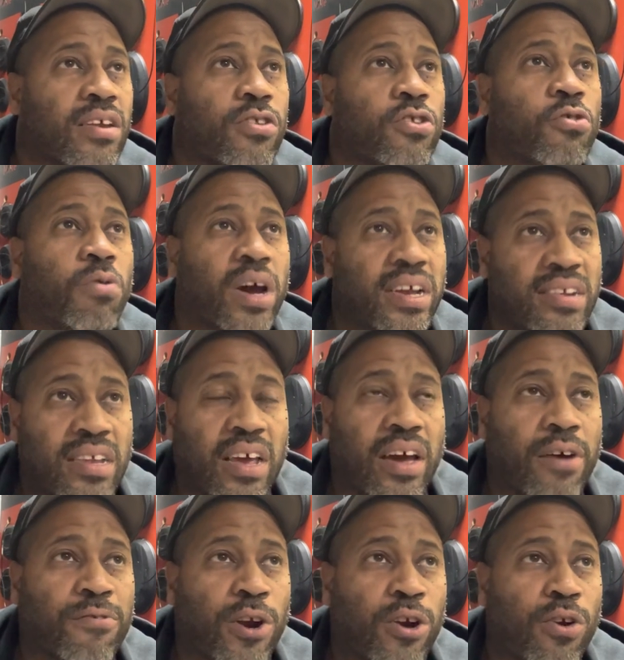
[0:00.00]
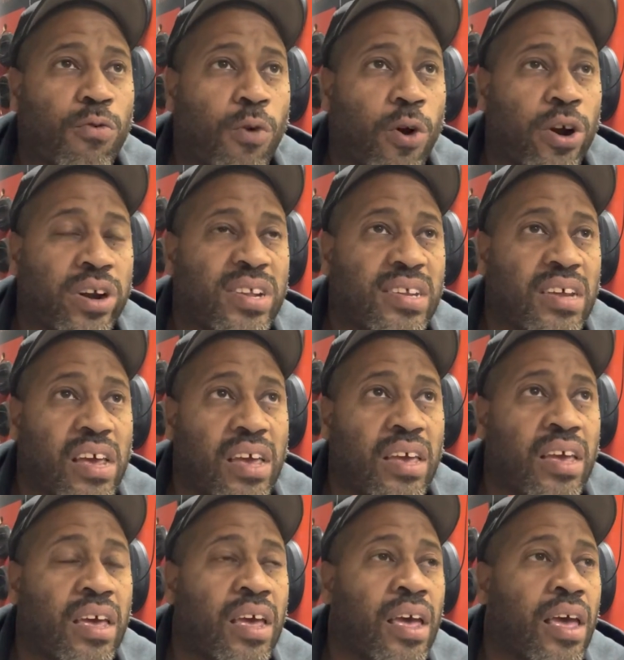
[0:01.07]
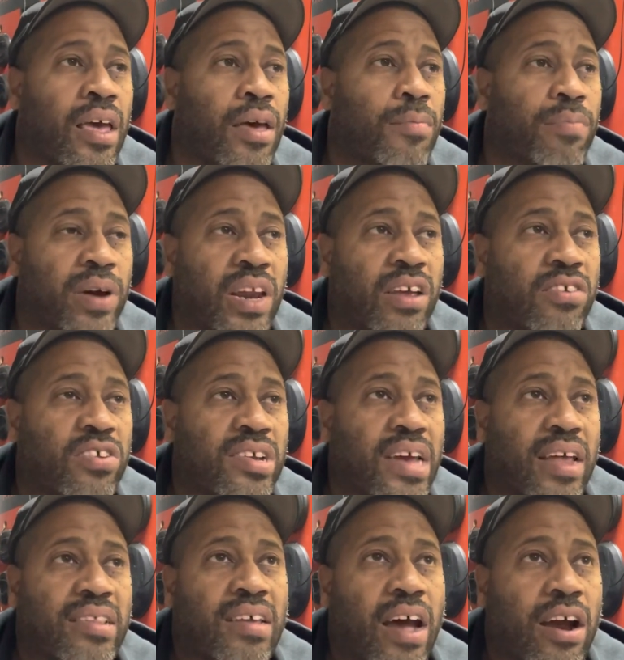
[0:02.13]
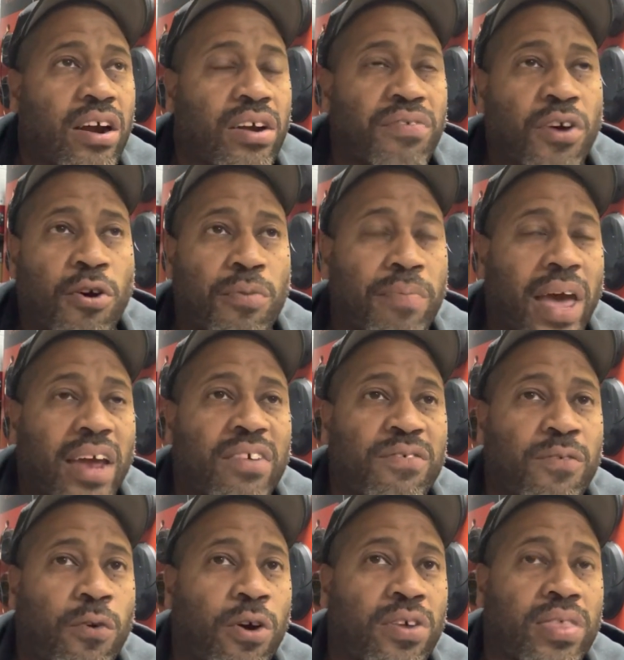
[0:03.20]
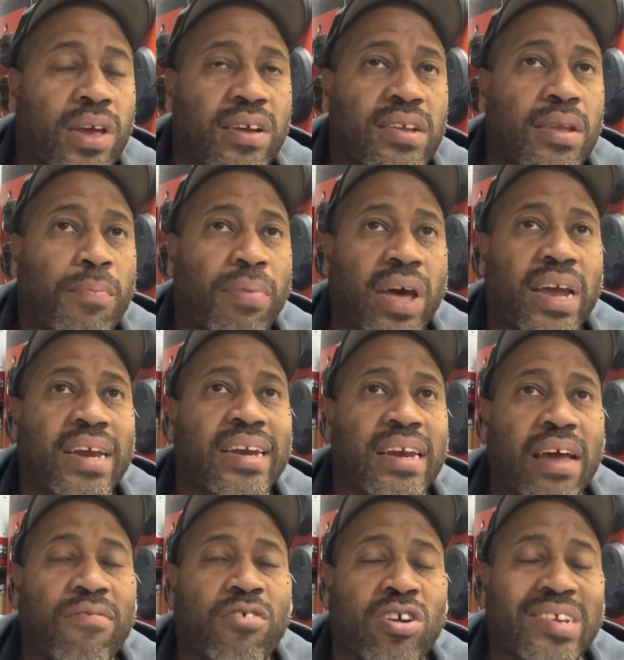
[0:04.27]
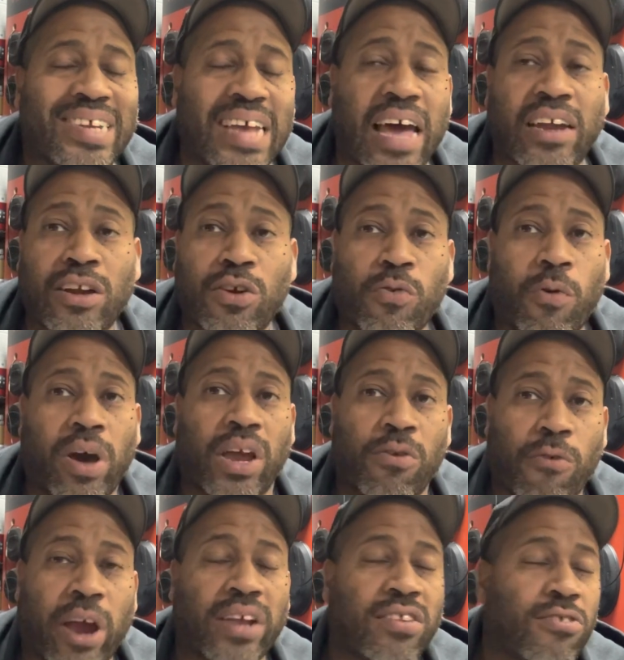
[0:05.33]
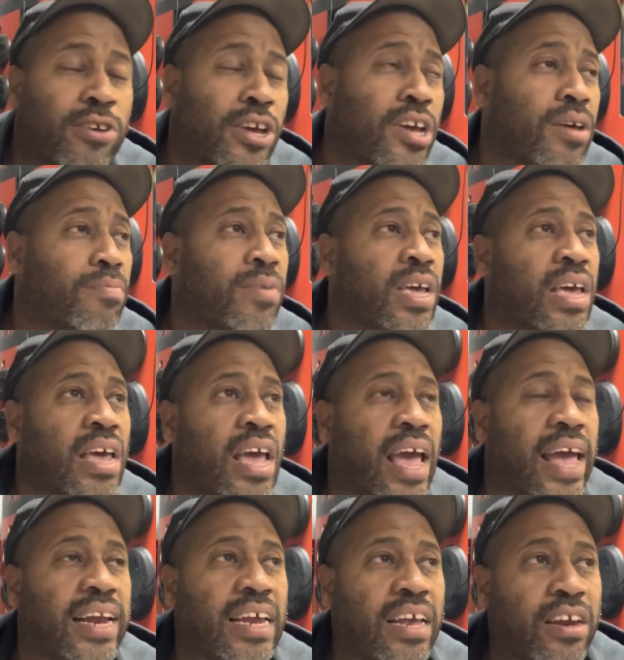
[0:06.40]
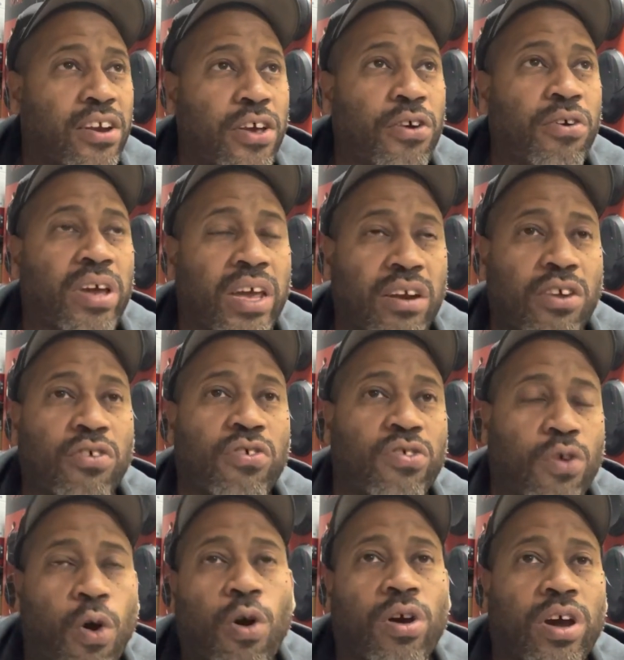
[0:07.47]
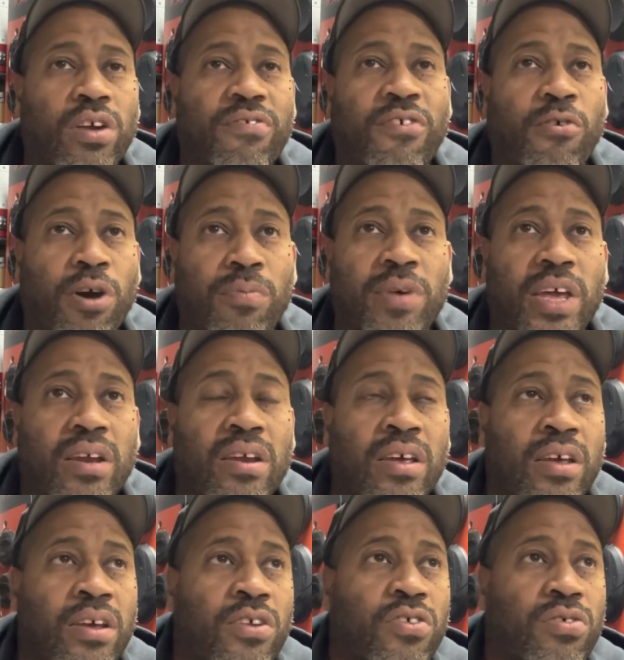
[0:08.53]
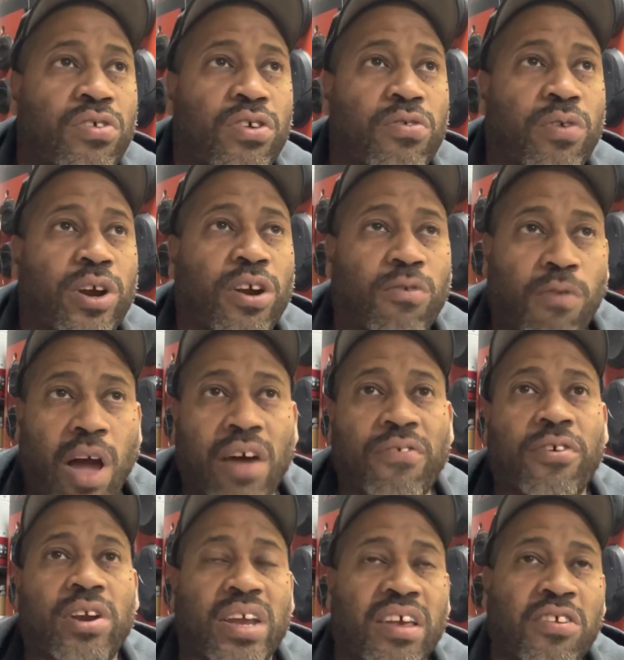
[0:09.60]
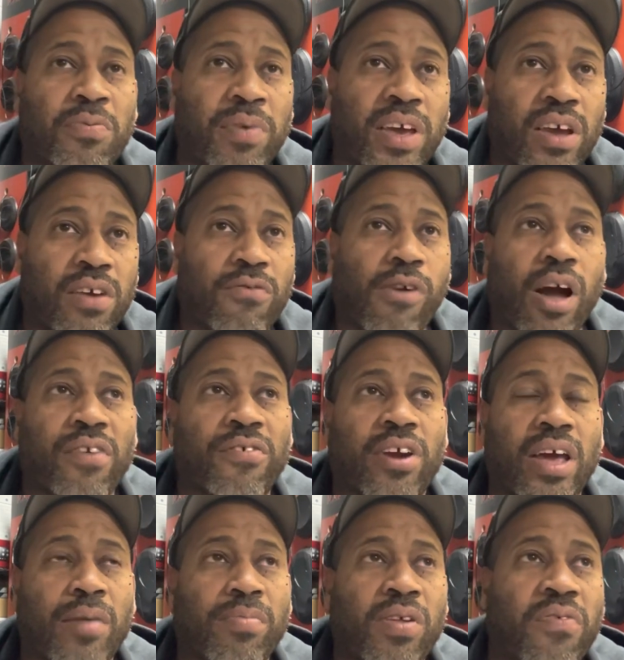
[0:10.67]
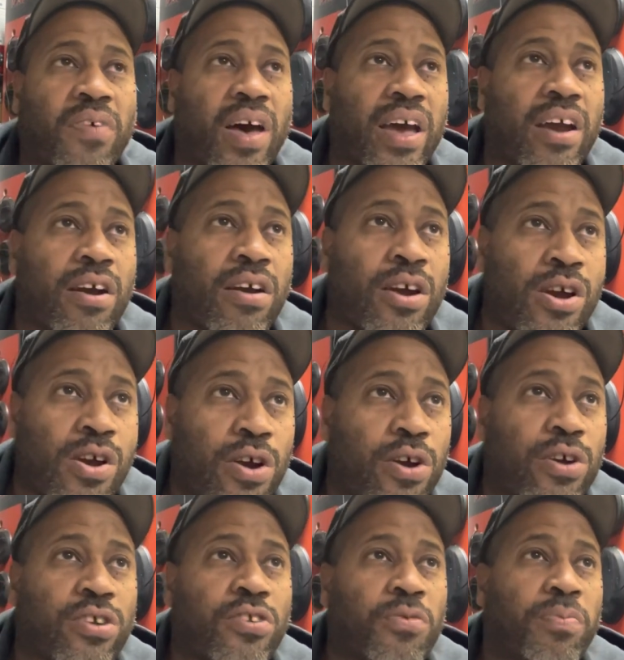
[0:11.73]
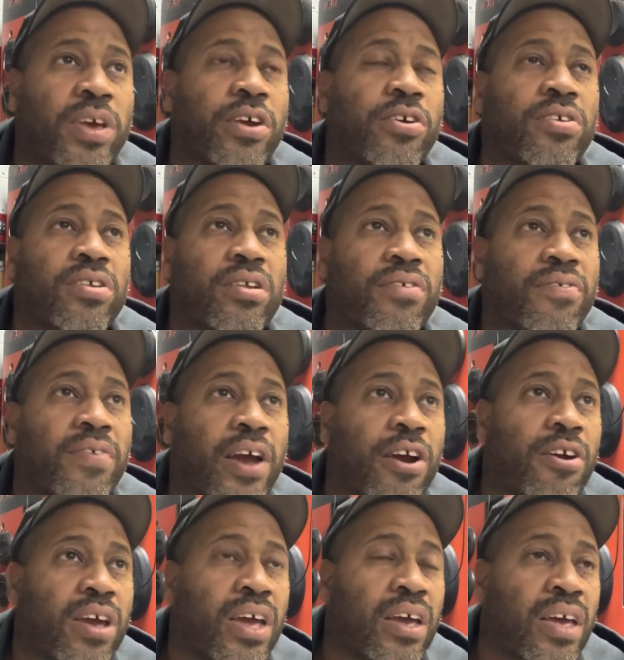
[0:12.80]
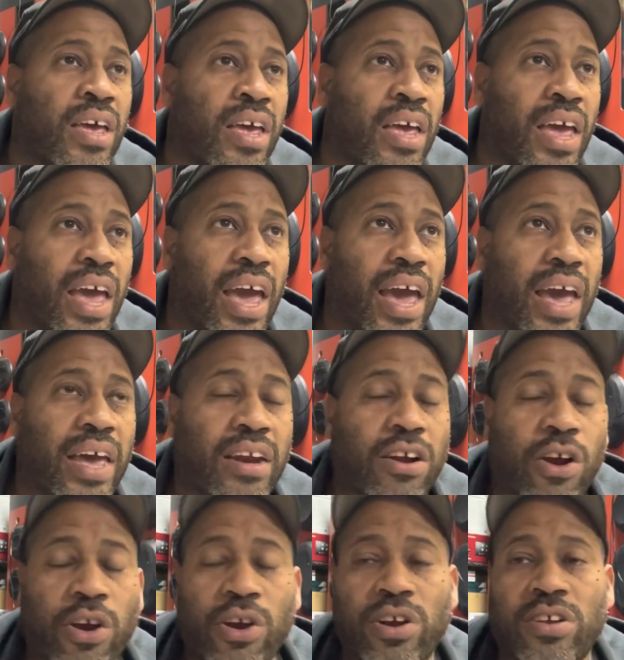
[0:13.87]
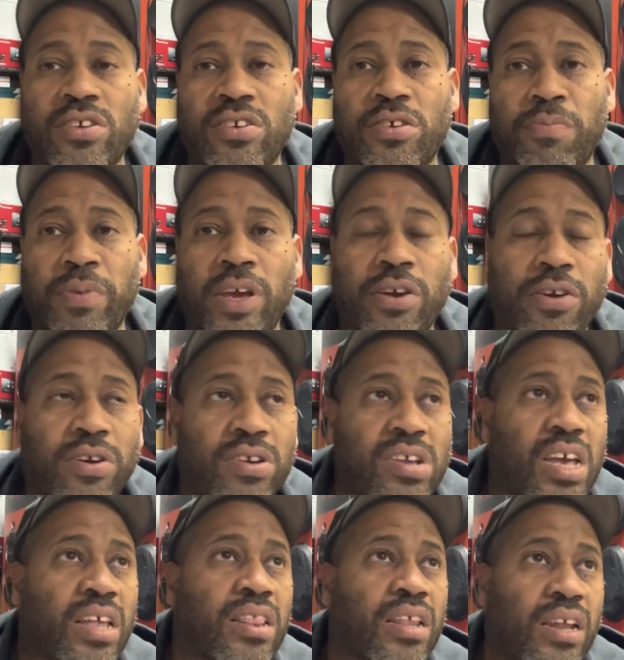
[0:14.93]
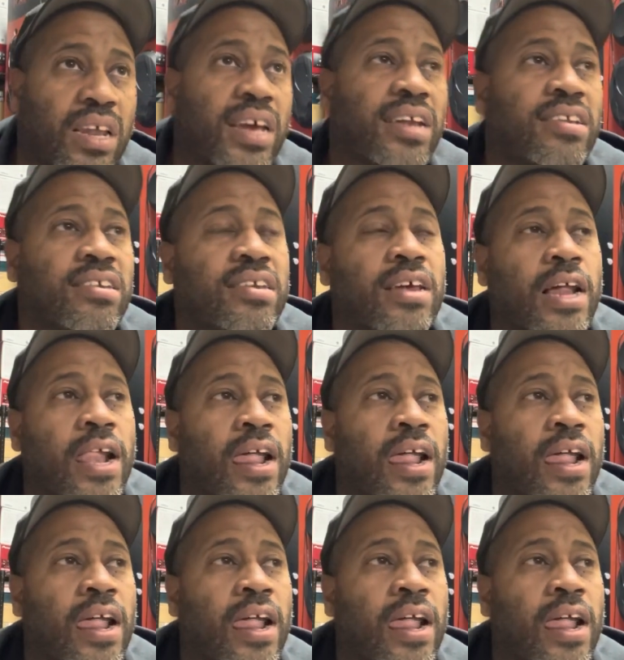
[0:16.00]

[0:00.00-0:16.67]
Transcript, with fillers: Twice they covered under warranty. But he just got tired of going back and forth because the bike never sounded quite right to him. And he knew he had used all good equipment. So he's running Rockford DSP, Rockford amplifier, Hertz speakers in the fairing and Hertz speakers in the lids.